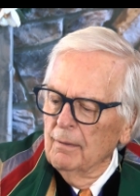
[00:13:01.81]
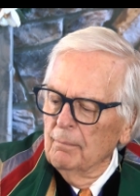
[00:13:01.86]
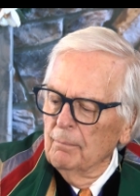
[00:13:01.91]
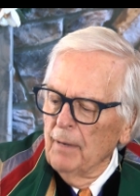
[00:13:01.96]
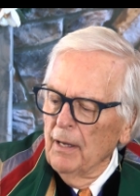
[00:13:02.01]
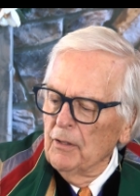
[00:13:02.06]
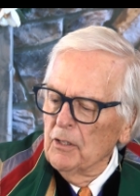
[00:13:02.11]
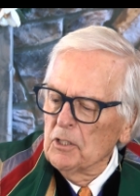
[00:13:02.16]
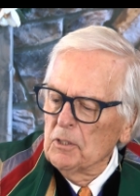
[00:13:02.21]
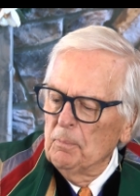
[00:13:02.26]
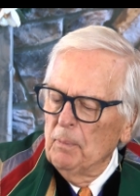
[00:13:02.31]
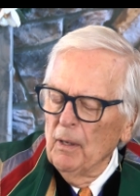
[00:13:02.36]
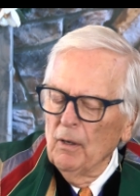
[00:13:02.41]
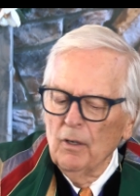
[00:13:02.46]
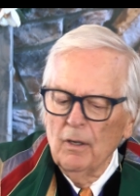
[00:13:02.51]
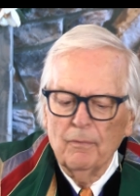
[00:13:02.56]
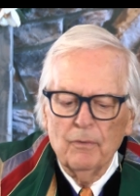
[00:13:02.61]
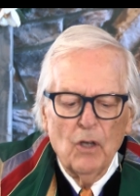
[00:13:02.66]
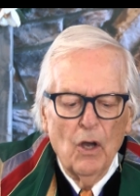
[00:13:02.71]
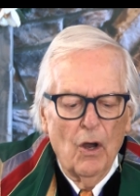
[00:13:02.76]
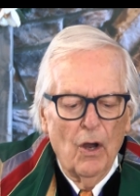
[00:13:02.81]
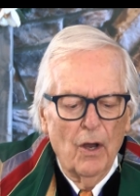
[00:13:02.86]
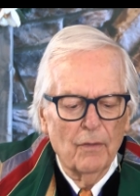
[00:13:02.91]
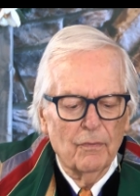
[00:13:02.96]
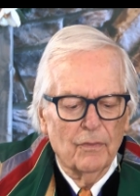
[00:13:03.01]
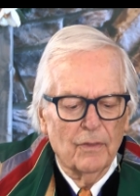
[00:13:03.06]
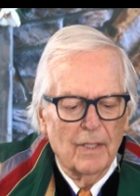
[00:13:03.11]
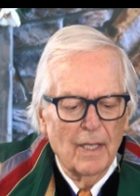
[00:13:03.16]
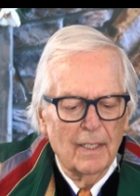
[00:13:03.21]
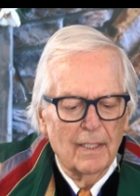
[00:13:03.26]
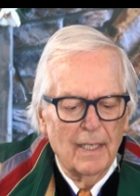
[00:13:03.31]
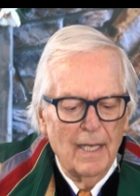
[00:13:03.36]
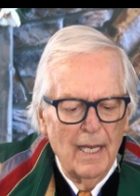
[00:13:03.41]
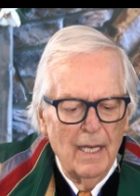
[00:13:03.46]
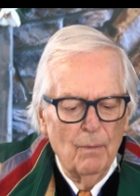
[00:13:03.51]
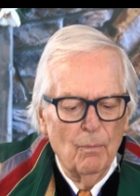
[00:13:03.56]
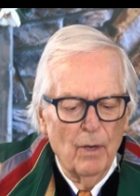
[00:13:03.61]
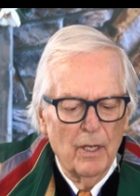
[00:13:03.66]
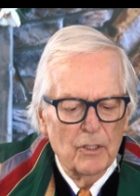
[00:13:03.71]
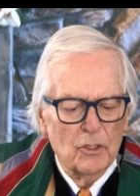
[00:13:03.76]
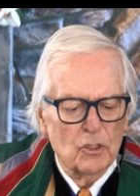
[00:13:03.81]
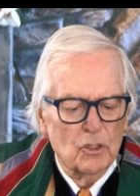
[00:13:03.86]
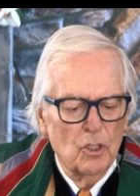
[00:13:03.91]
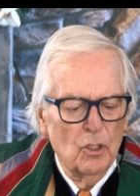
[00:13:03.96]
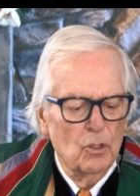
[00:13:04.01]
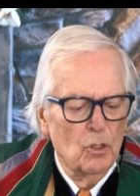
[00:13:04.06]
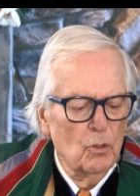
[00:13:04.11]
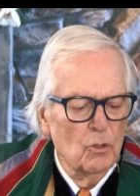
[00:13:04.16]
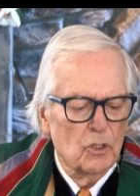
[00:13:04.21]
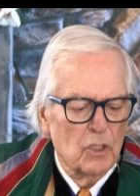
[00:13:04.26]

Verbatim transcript: by the Spirit of God that he was to do